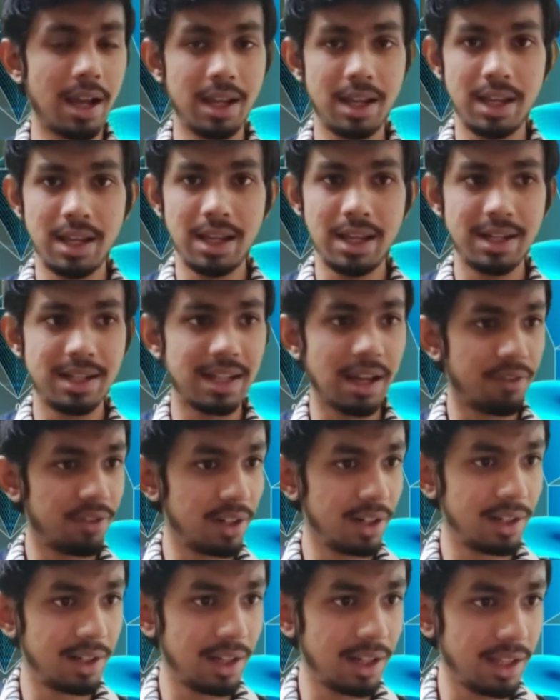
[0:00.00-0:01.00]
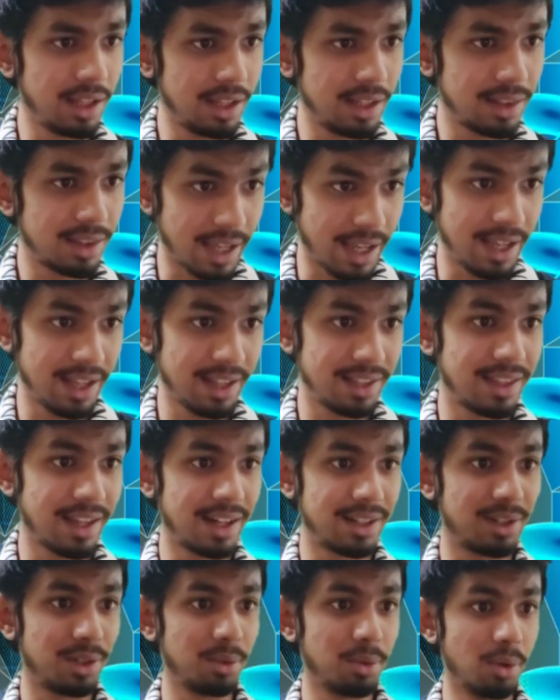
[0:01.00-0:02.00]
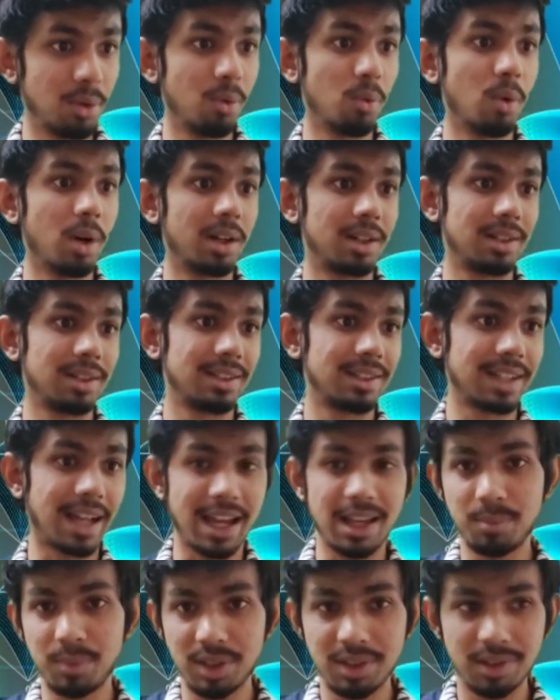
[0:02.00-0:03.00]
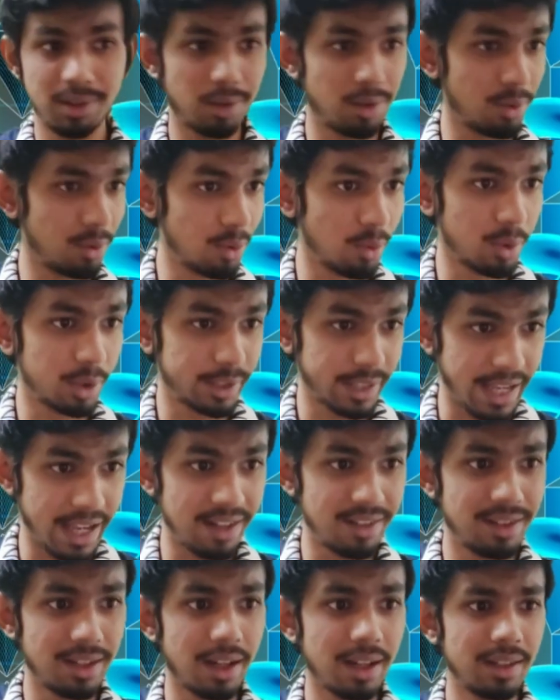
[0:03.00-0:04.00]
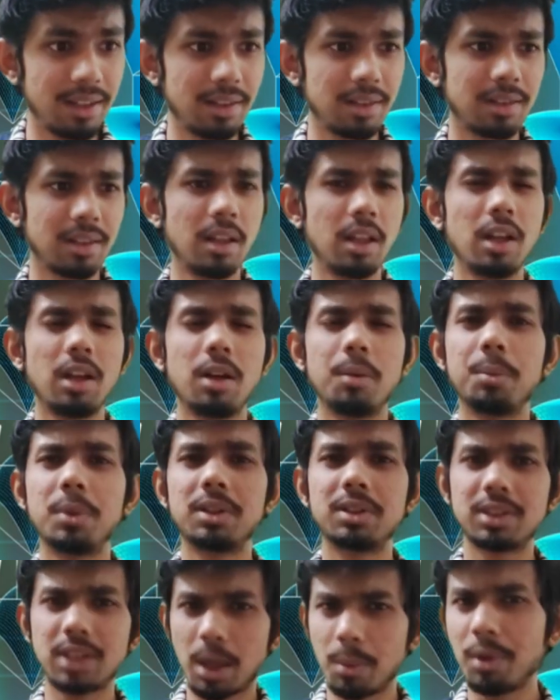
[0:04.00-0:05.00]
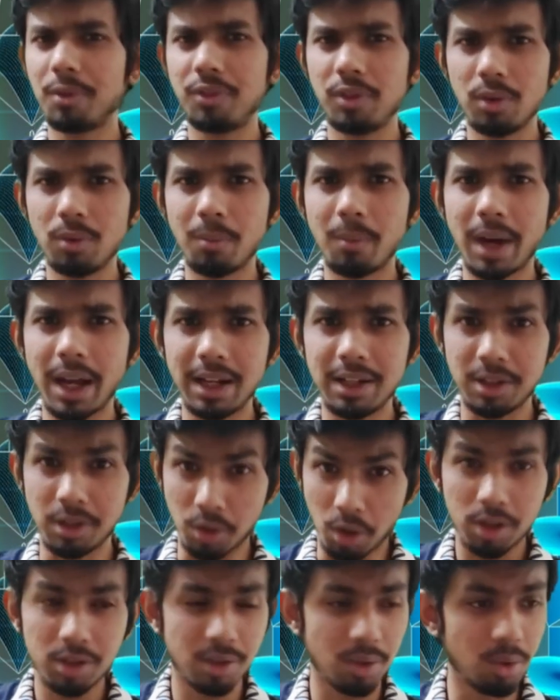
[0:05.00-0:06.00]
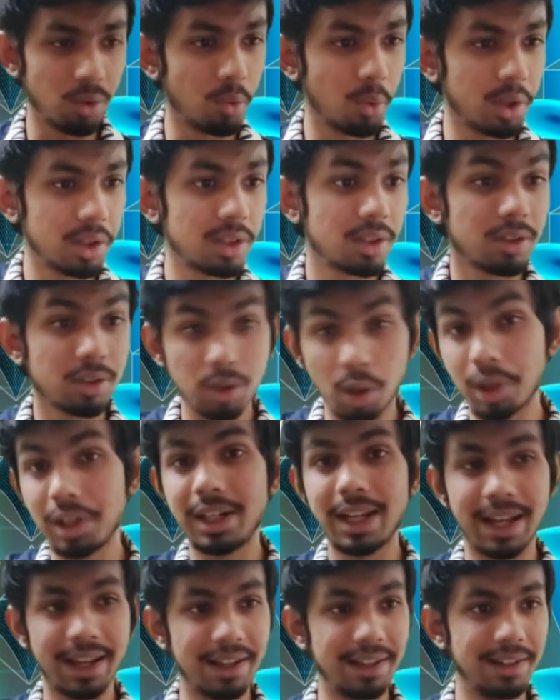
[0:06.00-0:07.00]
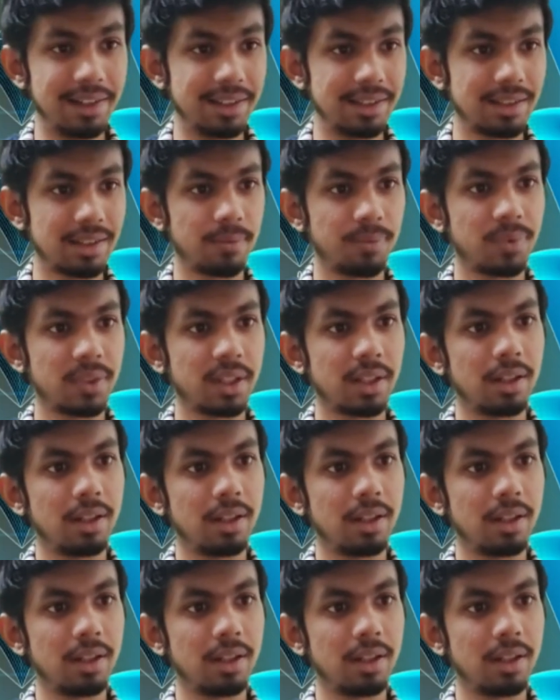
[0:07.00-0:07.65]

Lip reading: I definitely think that you know what time is, you know what area is, but some of you might not know what solid angle is.